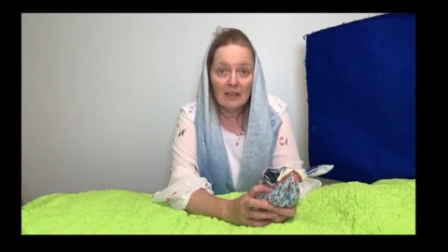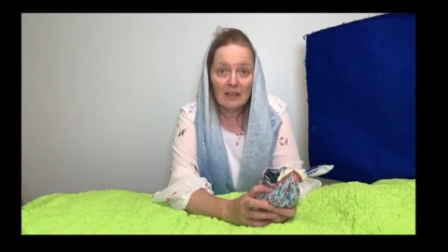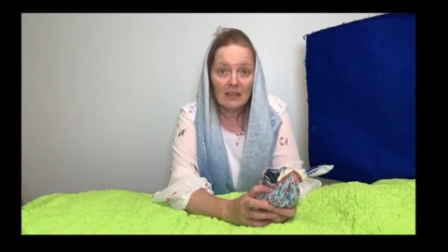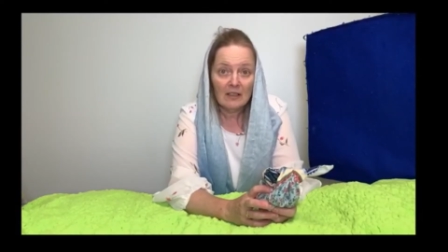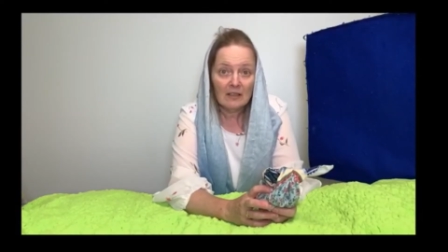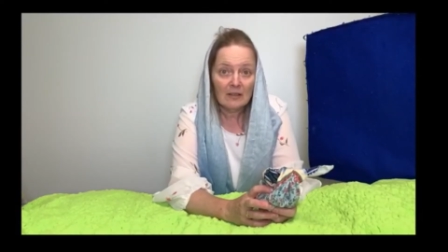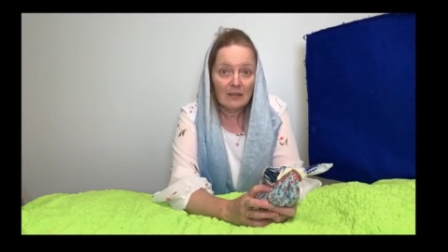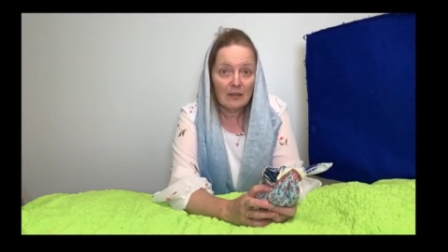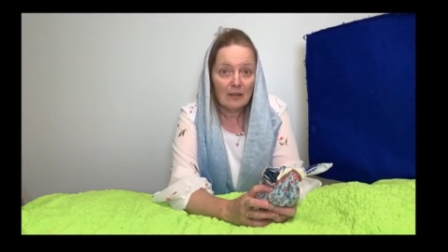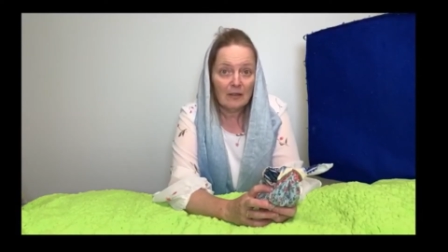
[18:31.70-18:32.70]

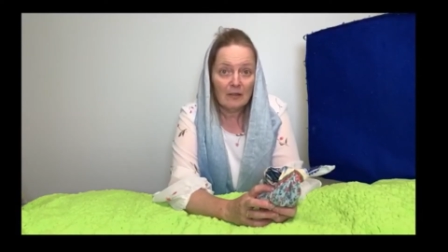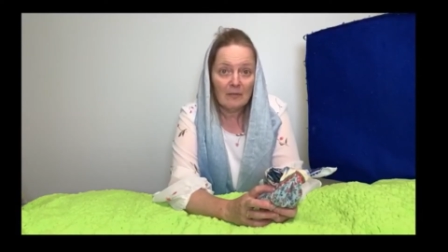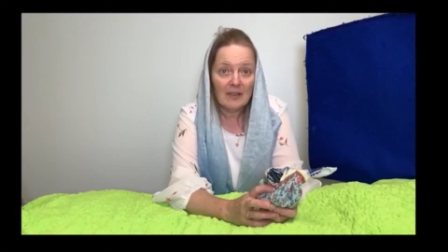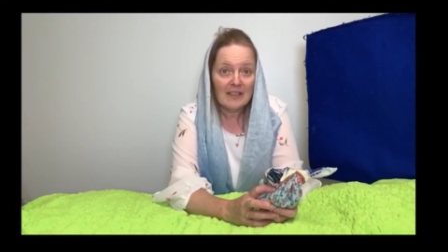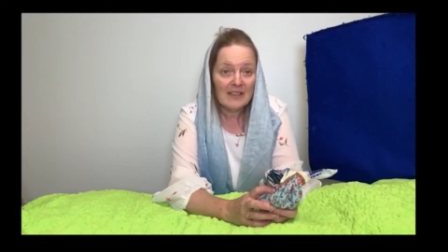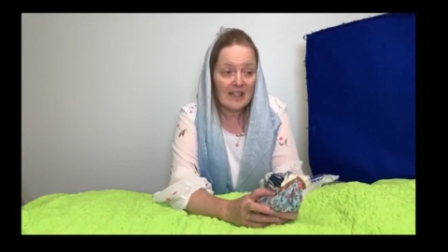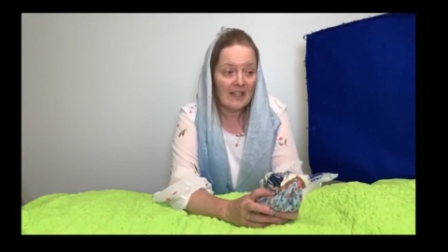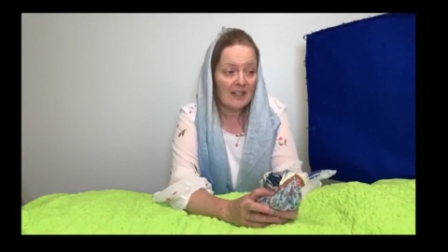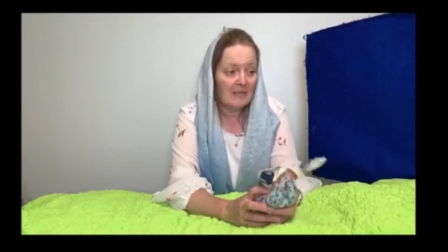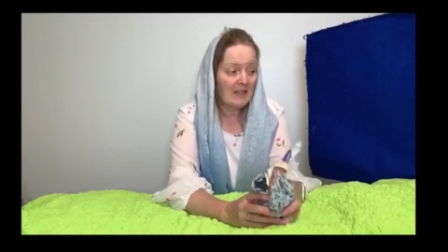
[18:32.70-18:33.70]
Oh, my
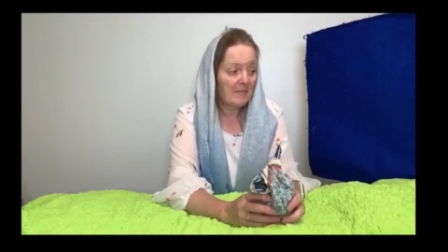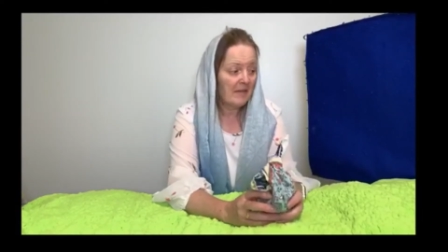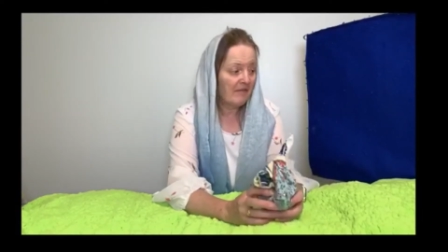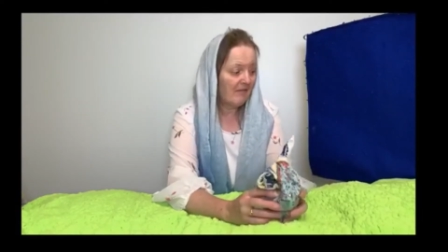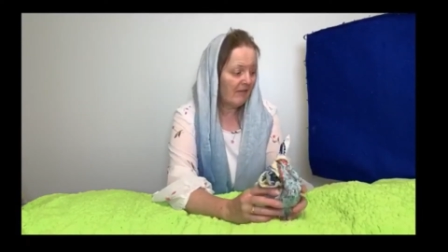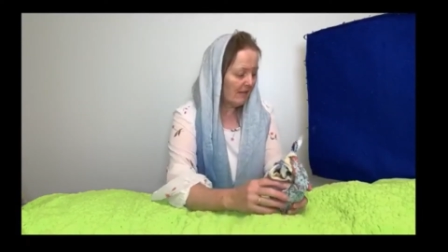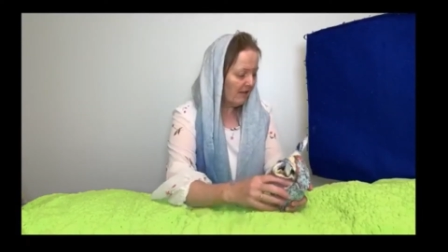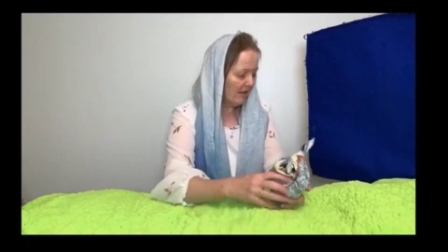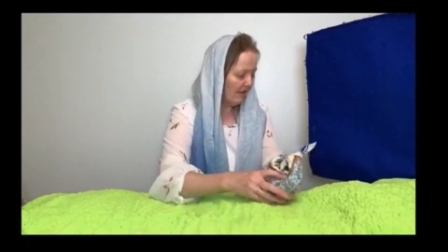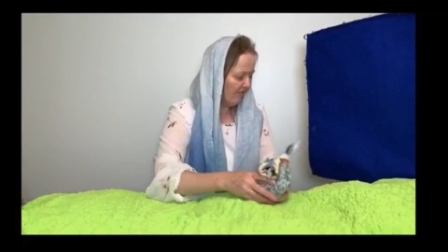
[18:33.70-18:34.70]
daddy must be
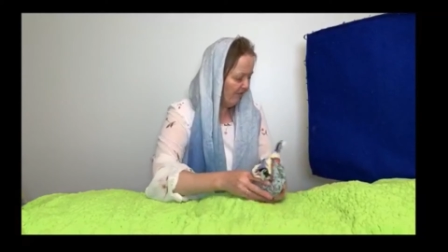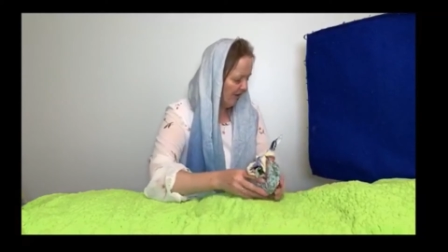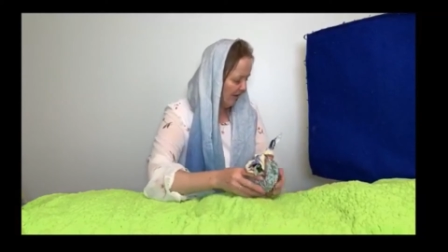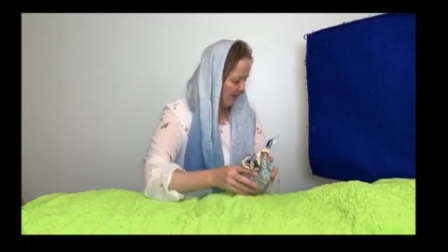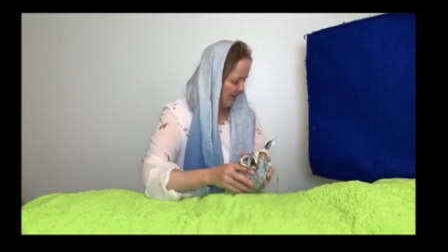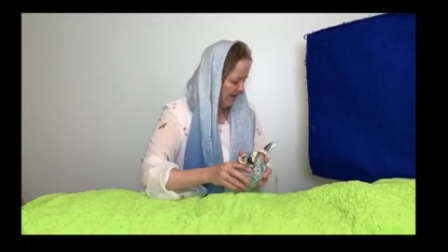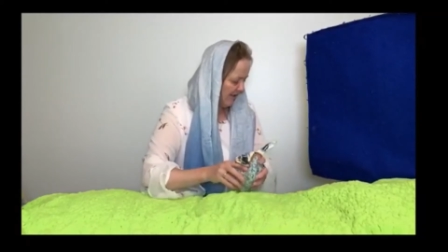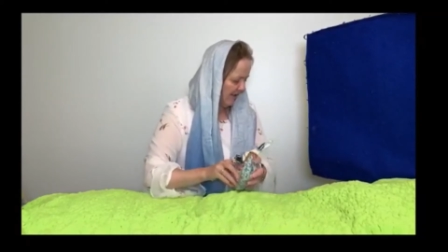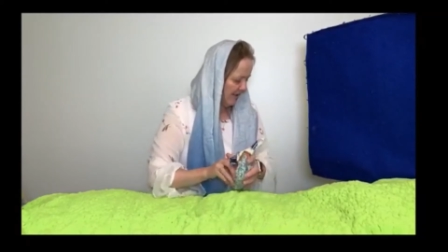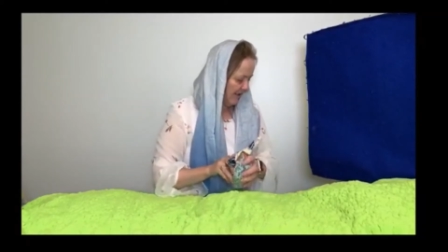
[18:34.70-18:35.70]
very, very
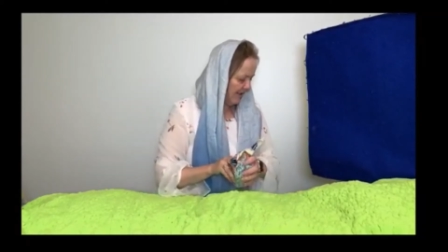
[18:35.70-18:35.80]
sick.